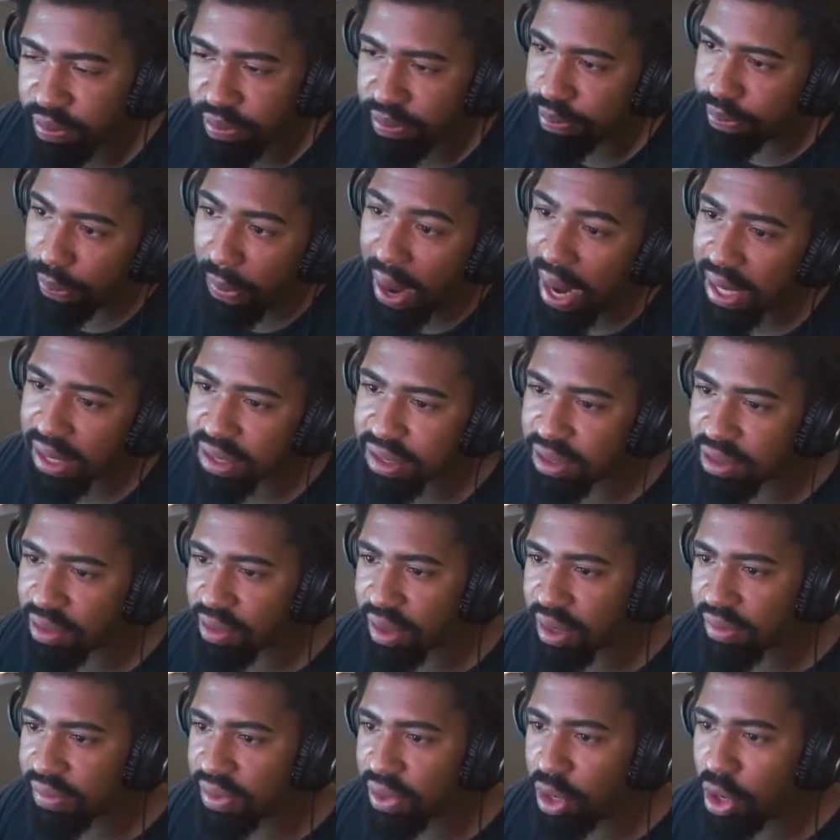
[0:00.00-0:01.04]
practice or
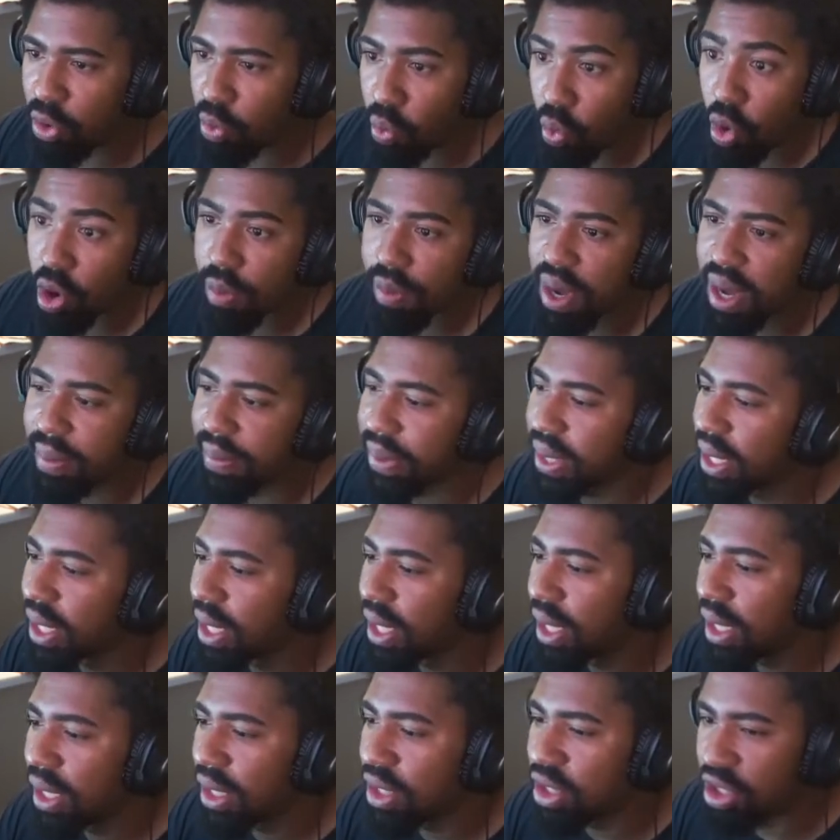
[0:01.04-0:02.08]
whatever, warm up.
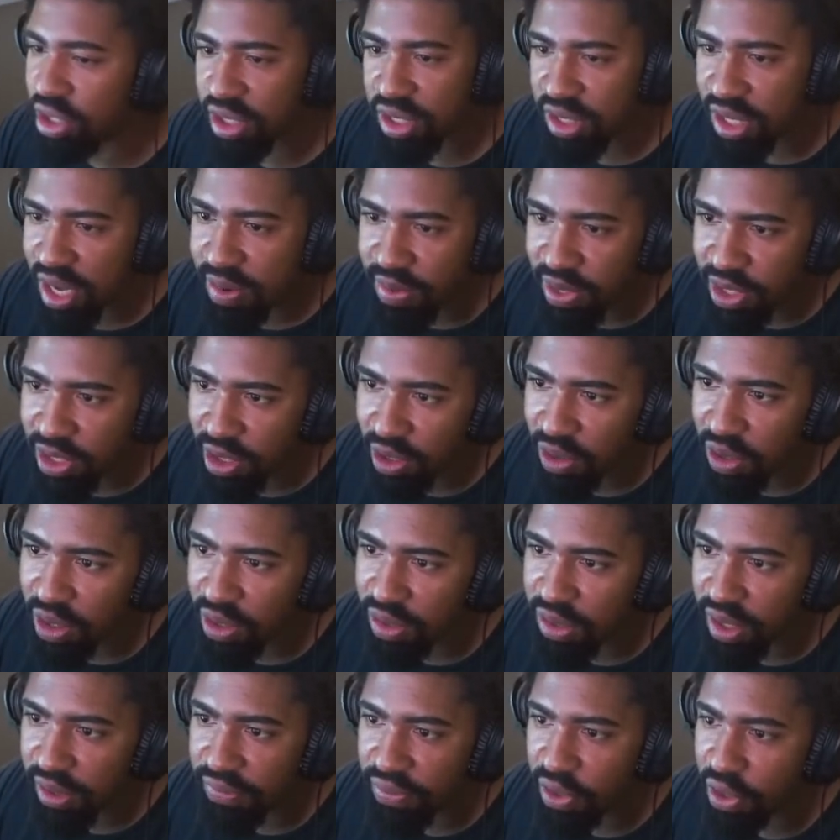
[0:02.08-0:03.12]
Just the same as solos.
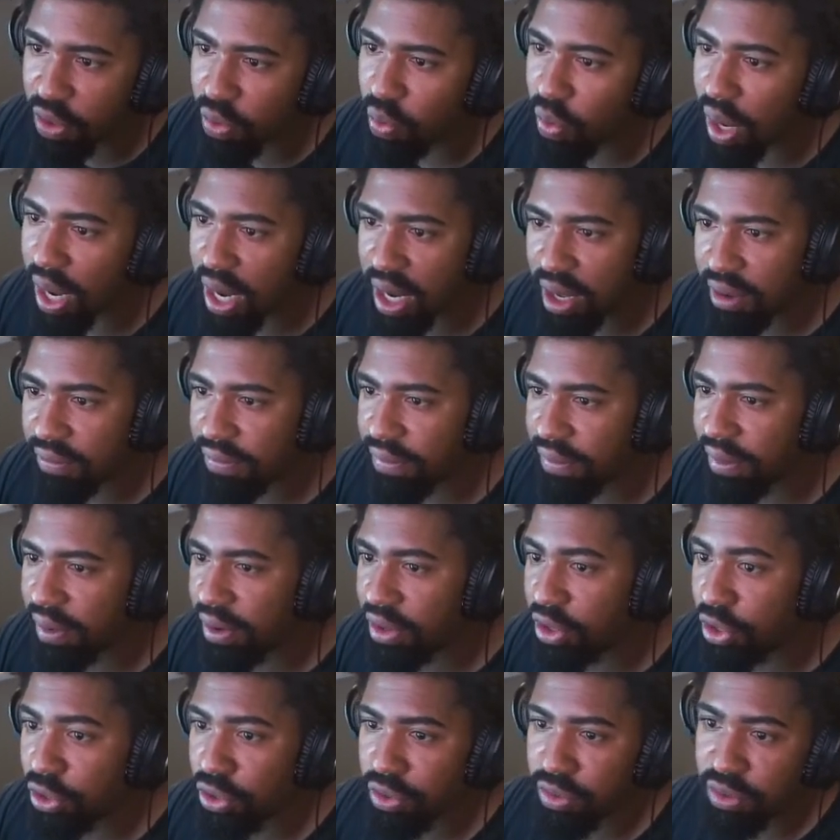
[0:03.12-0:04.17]
If you're waiting for
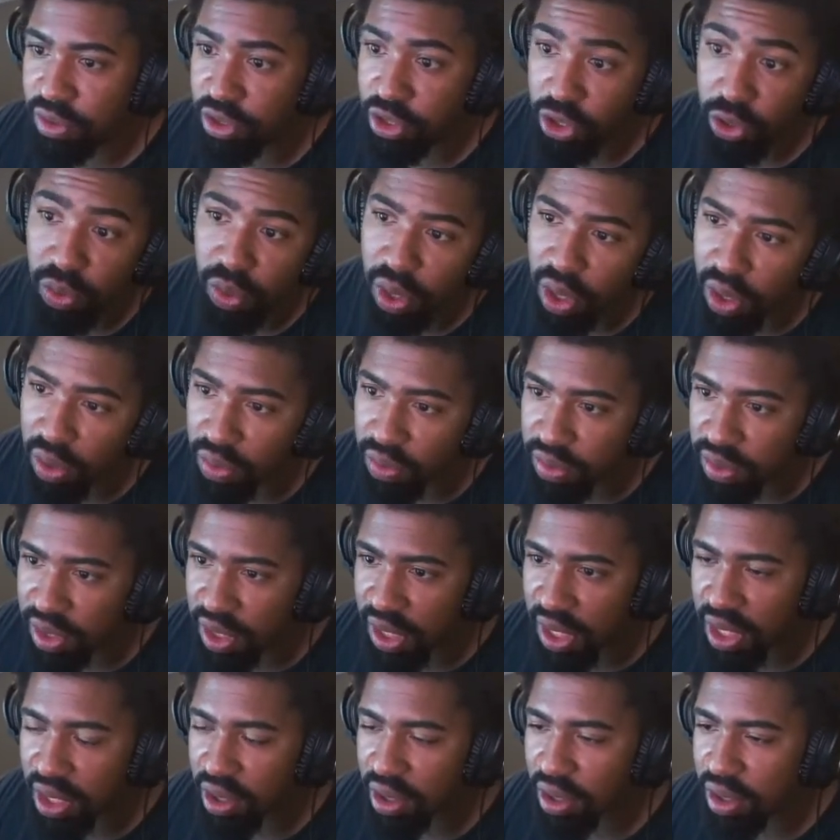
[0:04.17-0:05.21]
your duo to
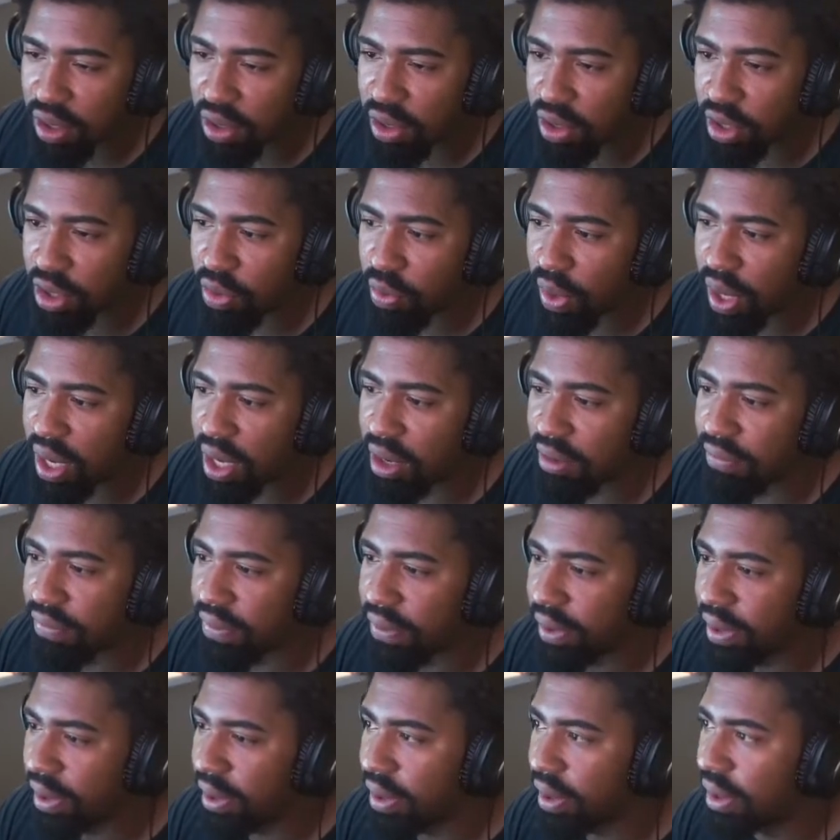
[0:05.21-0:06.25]
get on, or you're waiting
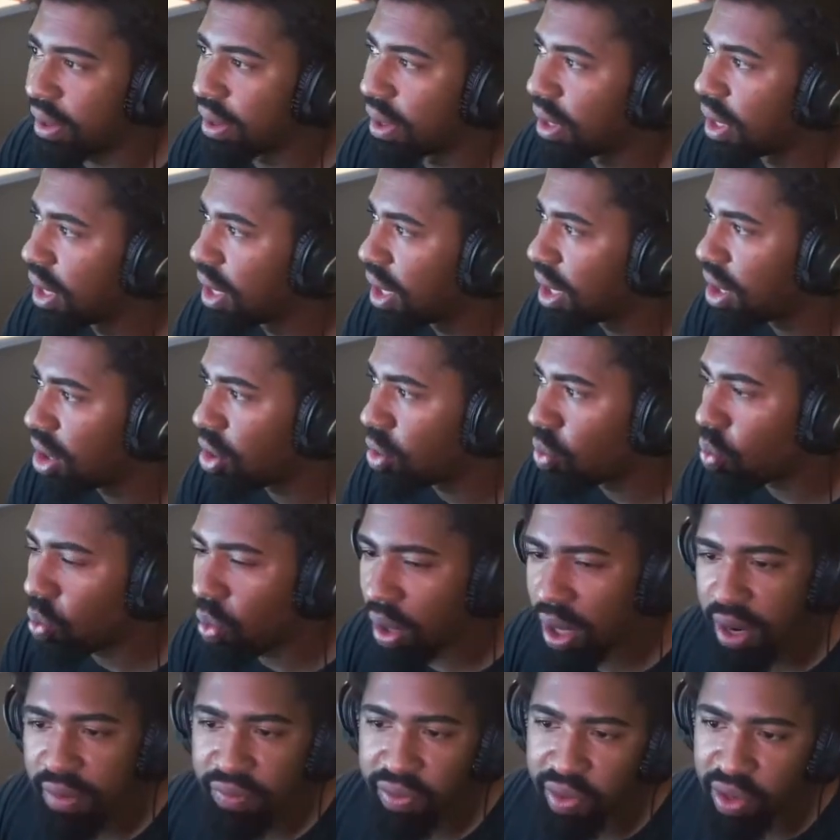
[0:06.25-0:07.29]
for
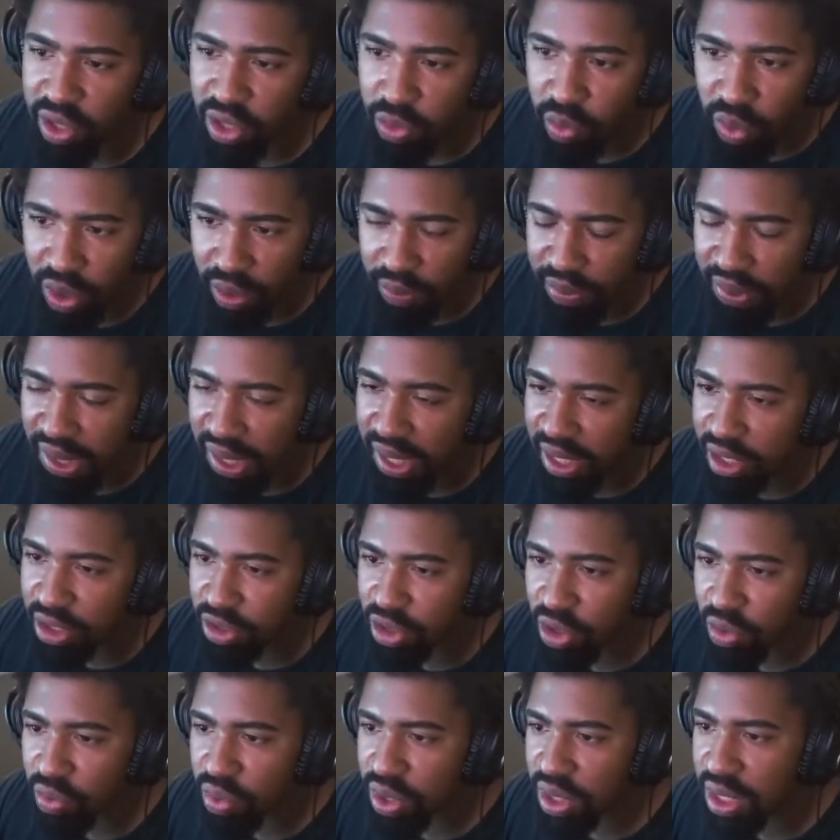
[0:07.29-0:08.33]
whatever and you want to play, and you
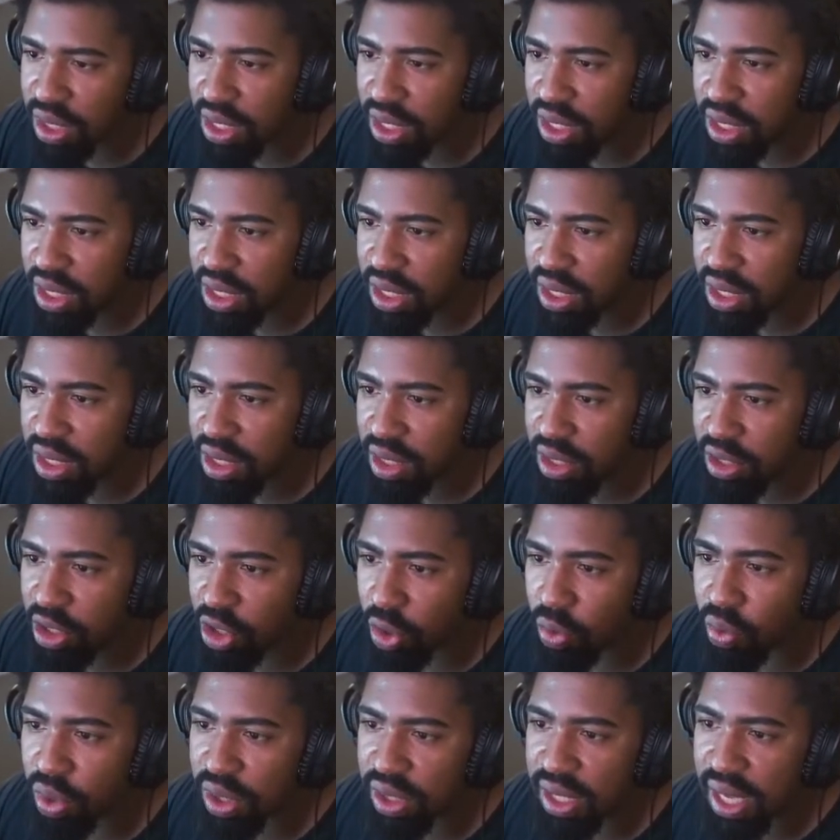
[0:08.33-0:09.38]
don't
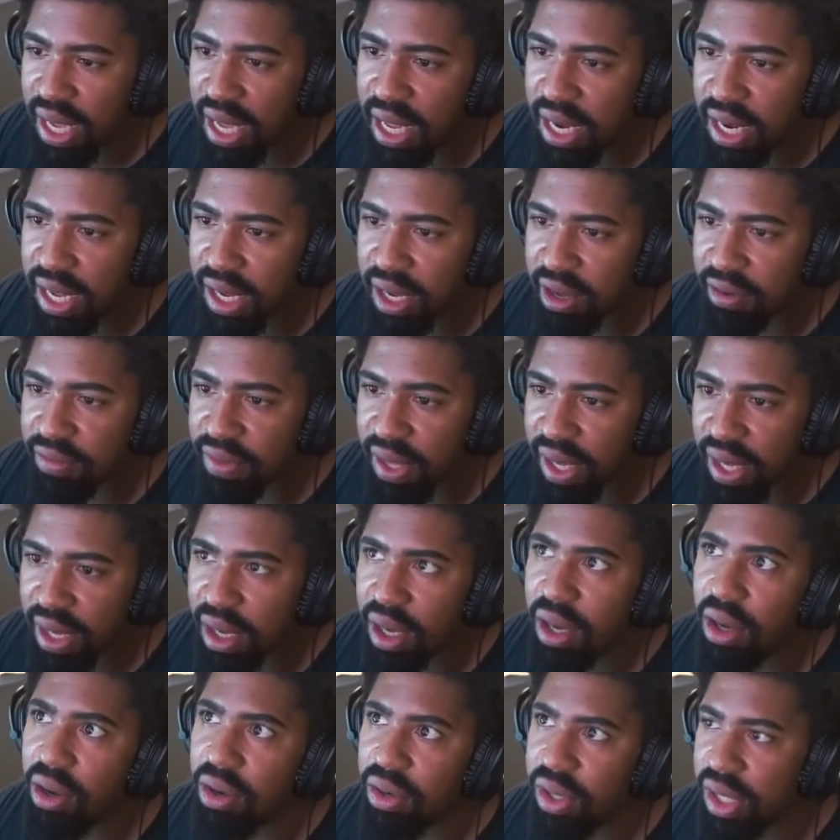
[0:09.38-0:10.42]
want the headache of like,
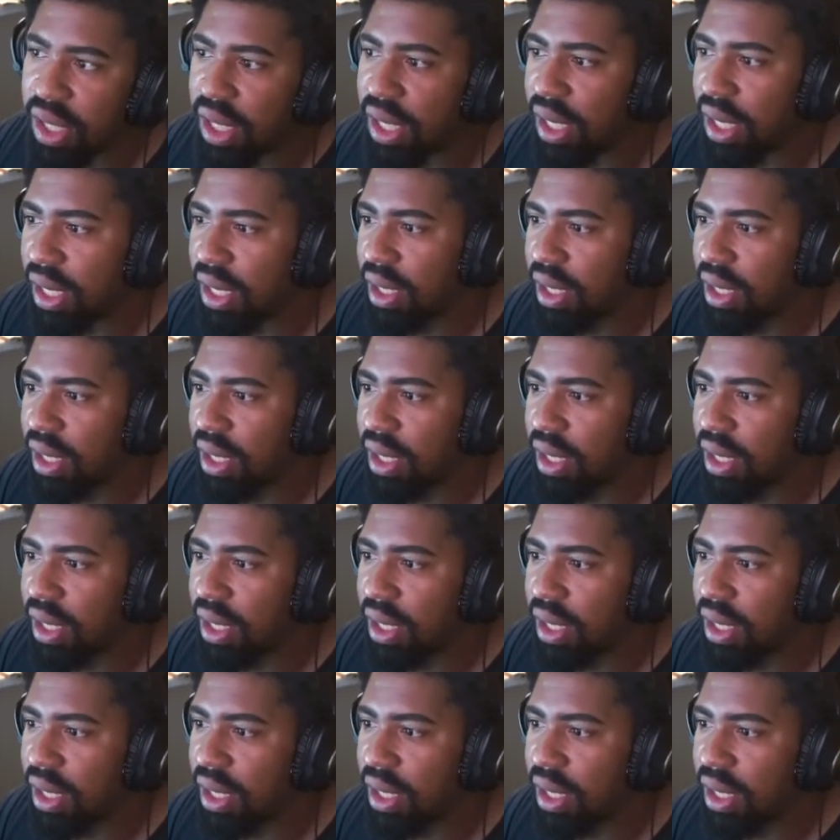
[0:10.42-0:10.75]
oh, okay,